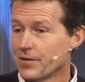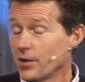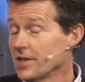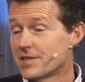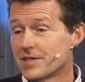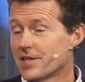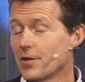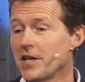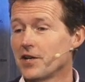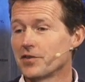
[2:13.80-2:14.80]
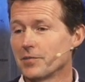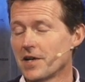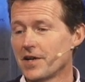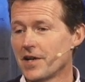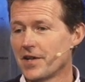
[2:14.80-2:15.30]
well, there's so many of them,
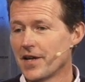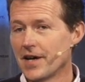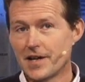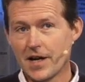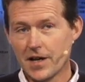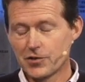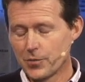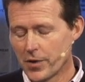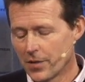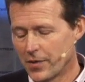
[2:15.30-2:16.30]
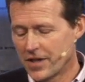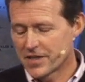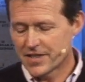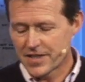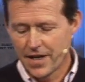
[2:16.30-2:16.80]
aren't there? And Andrew put up a list,